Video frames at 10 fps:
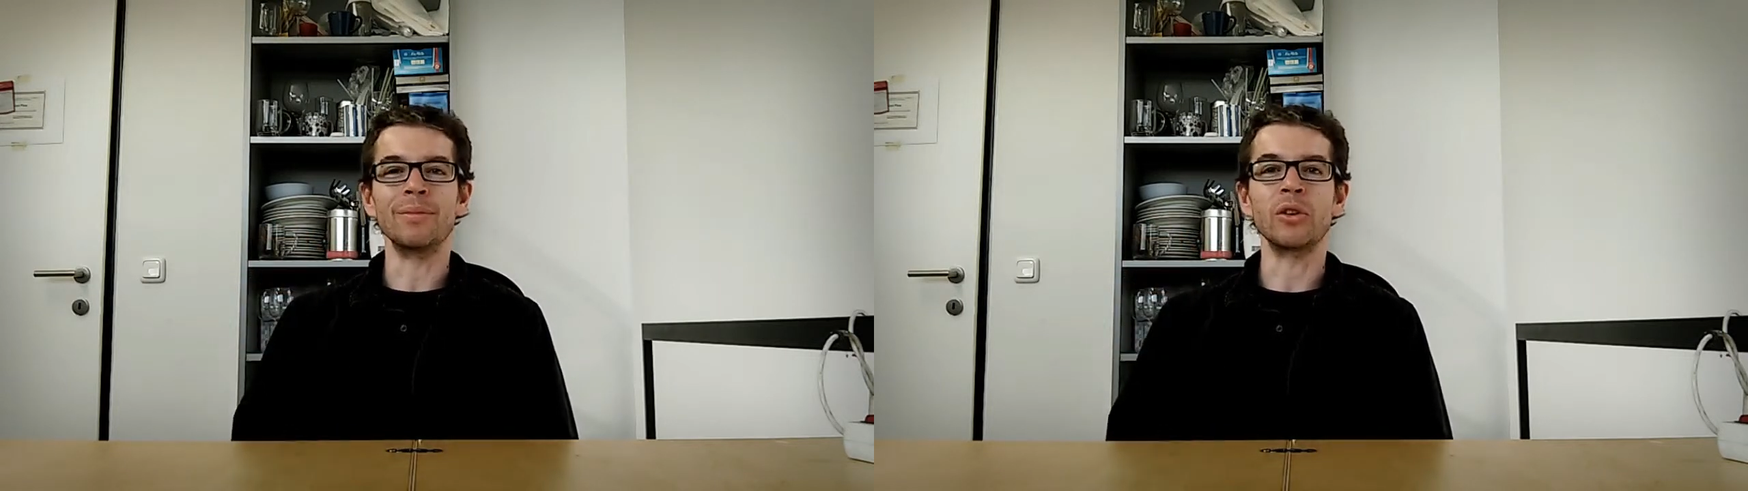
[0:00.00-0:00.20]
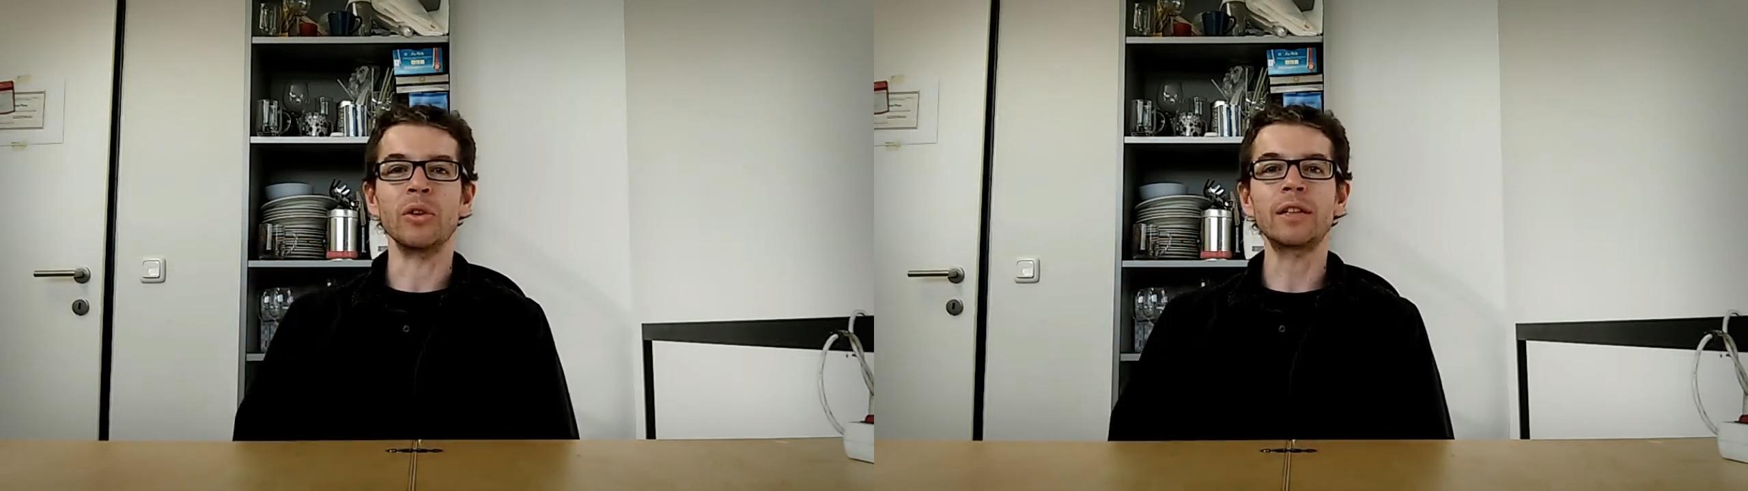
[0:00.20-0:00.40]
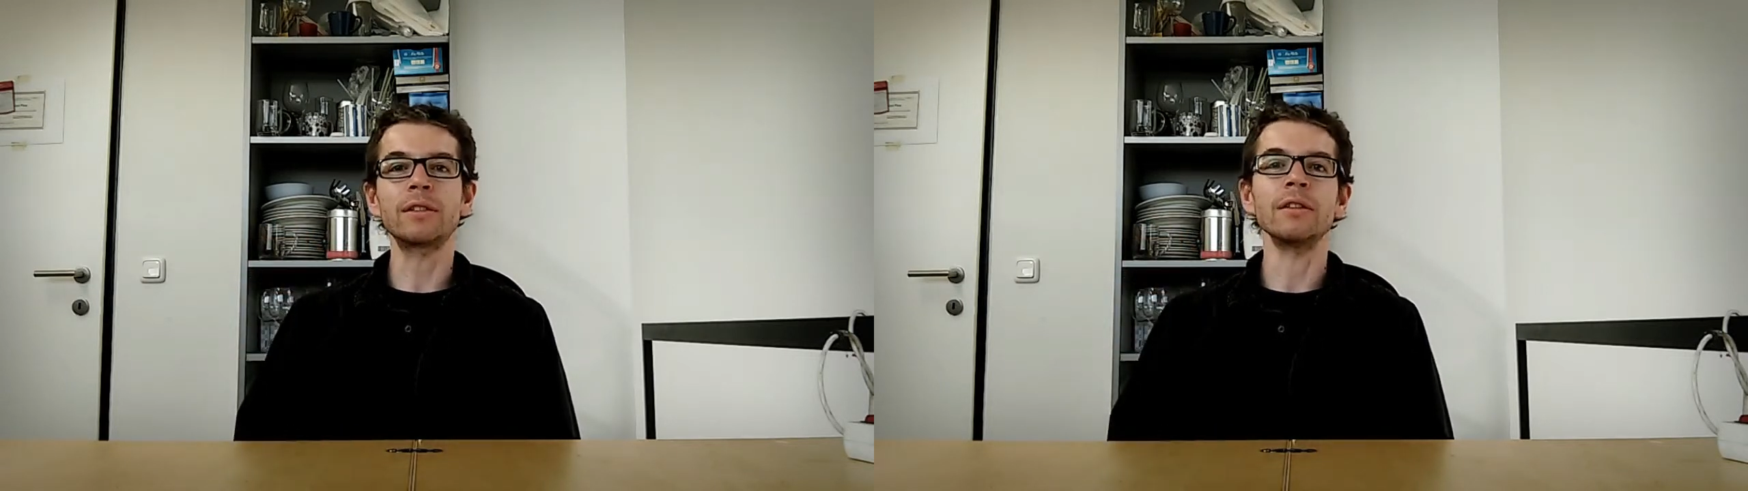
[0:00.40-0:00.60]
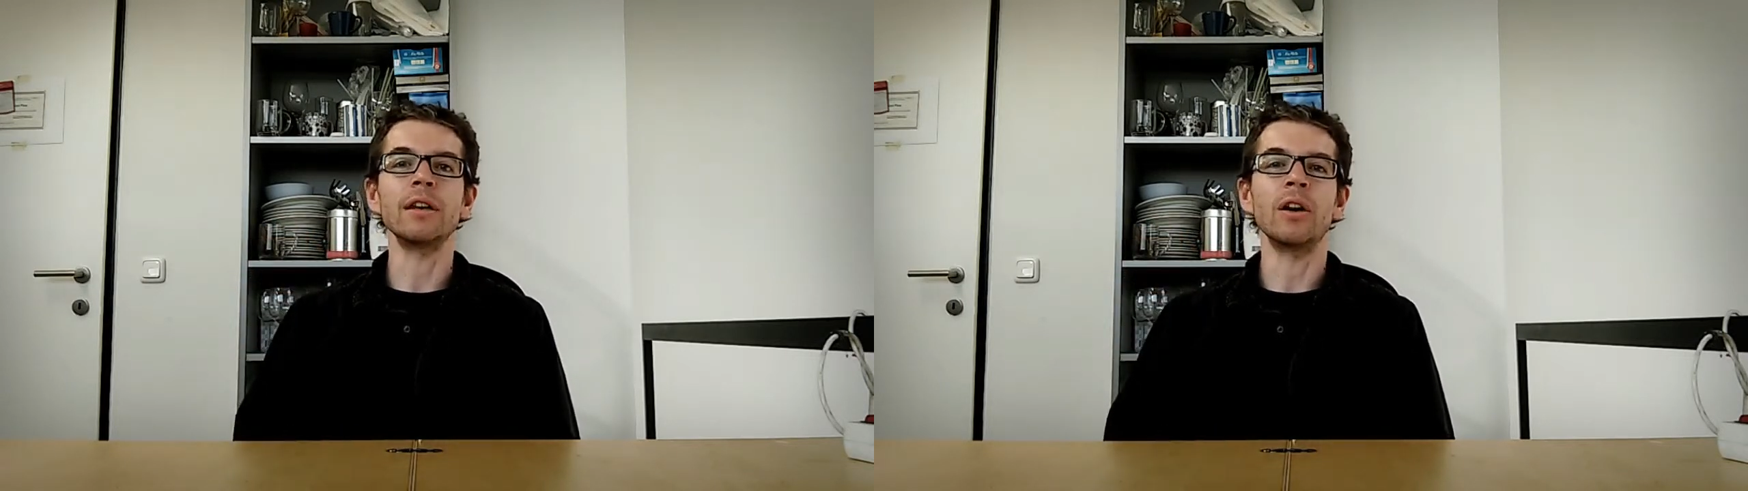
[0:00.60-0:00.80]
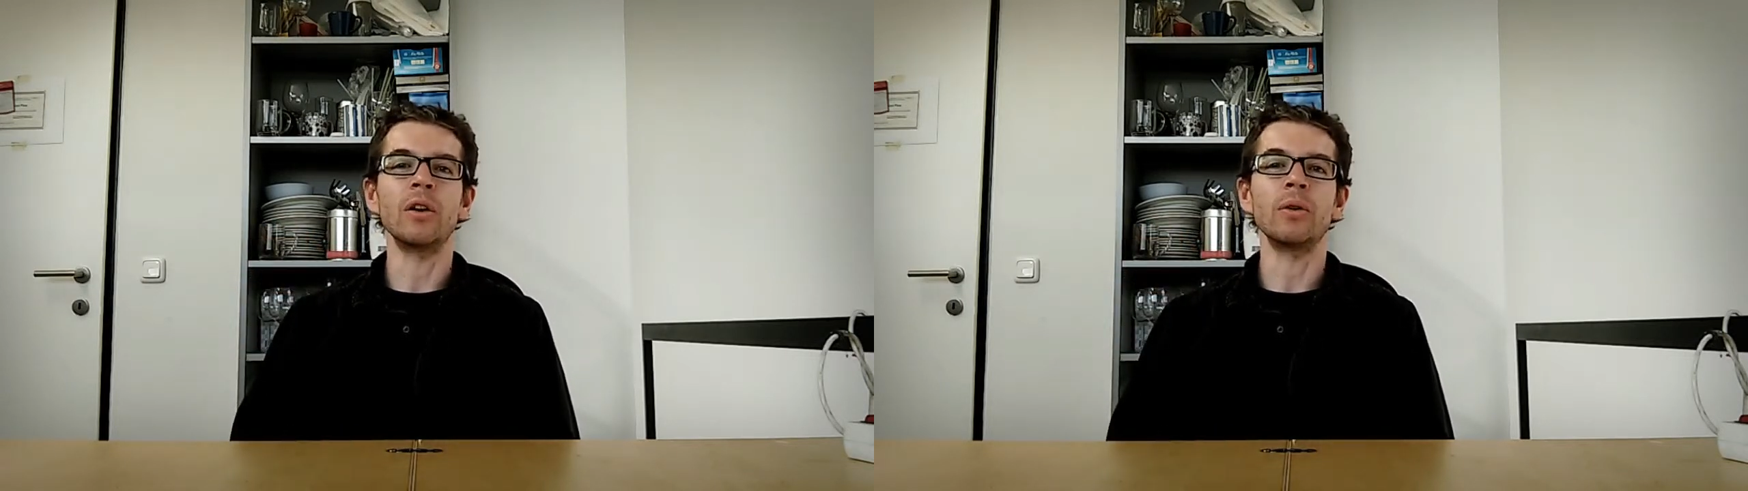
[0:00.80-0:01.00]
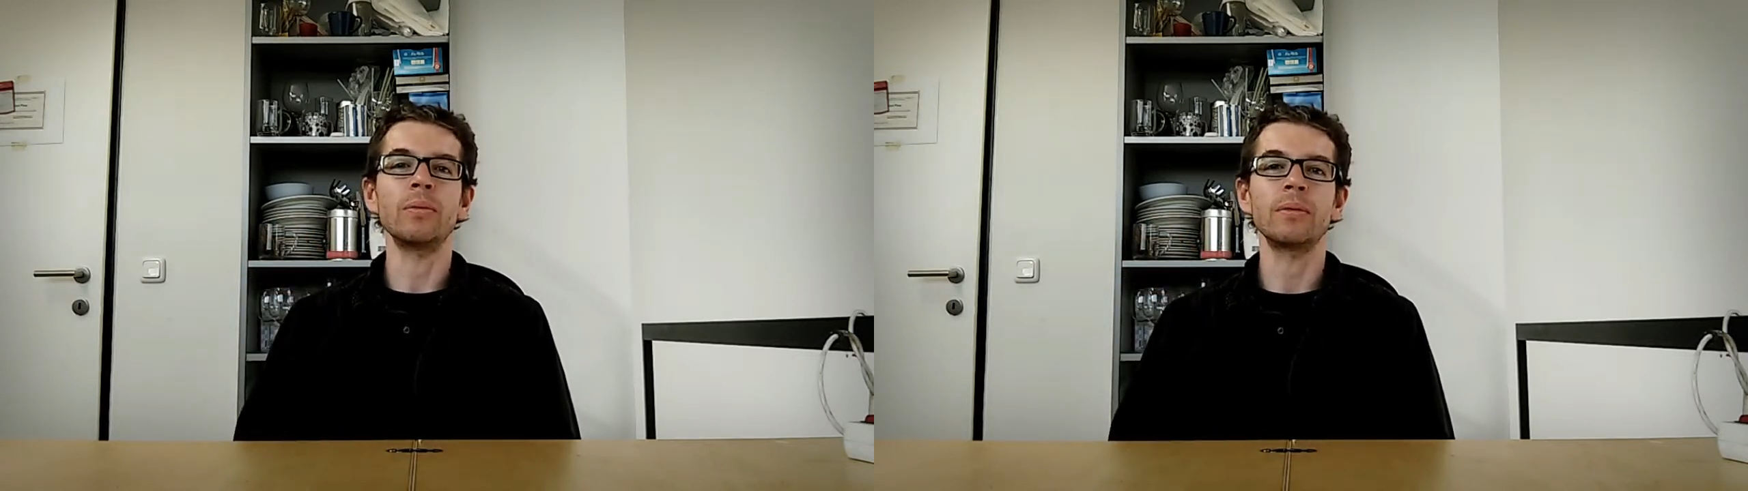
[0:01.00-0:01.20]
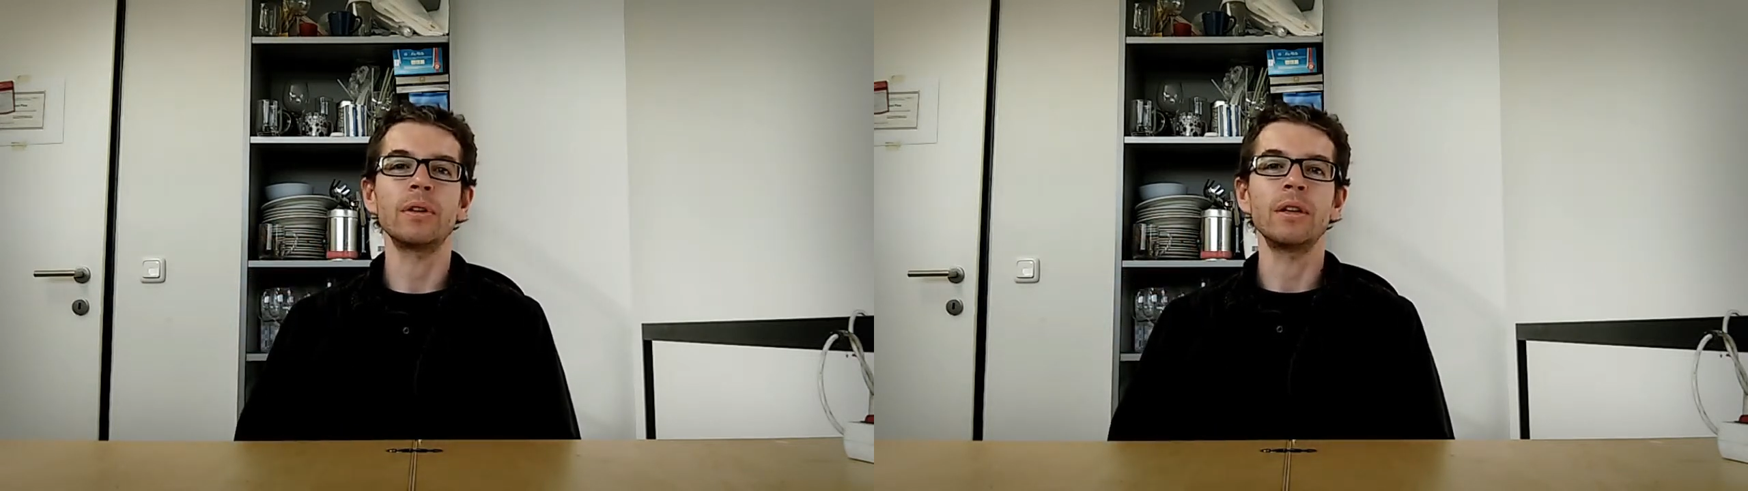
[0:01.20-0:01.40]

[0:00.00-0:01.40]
connected now